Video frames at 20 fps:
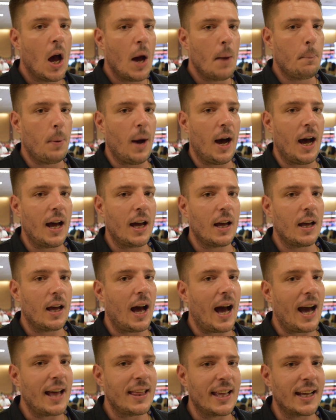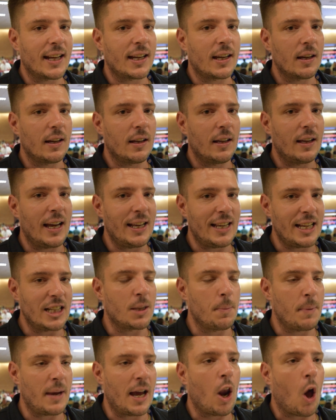But I think it needs
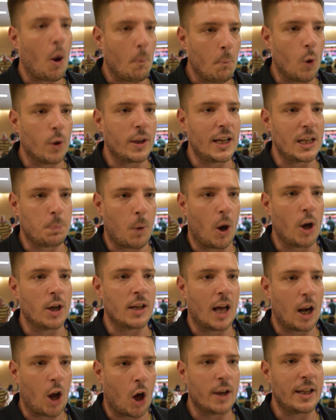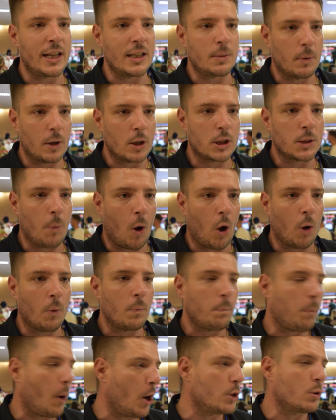to be a lot more. These boys, a lot of these small
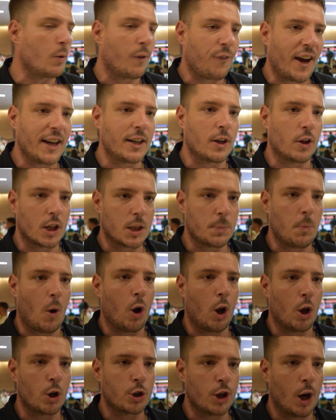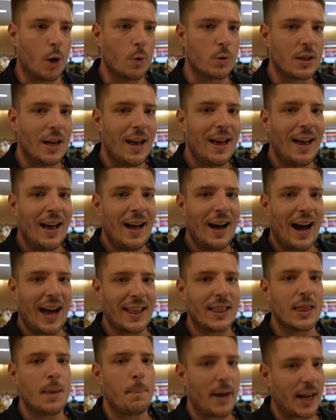boys who are fighting on the smaller shows, I
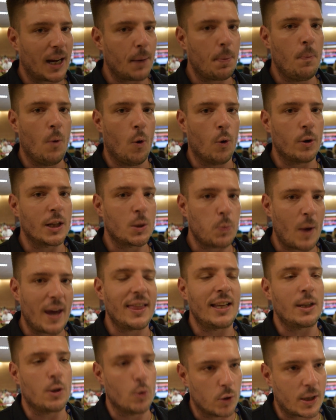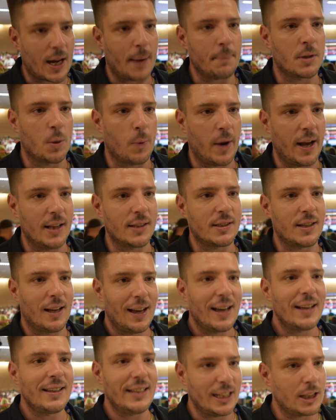think the bigger promoters, when they do come to Wales,
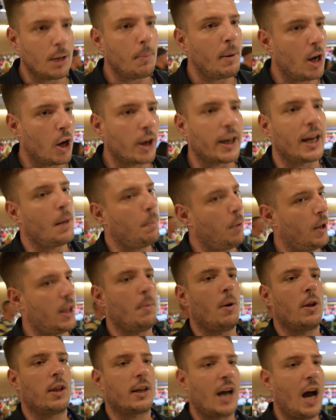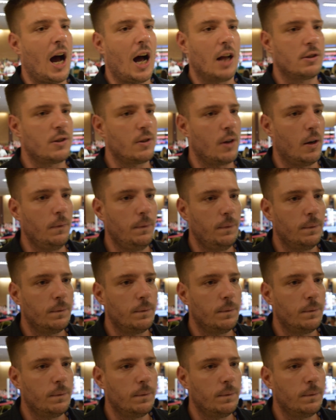need to be looking to put them on the cards, you know?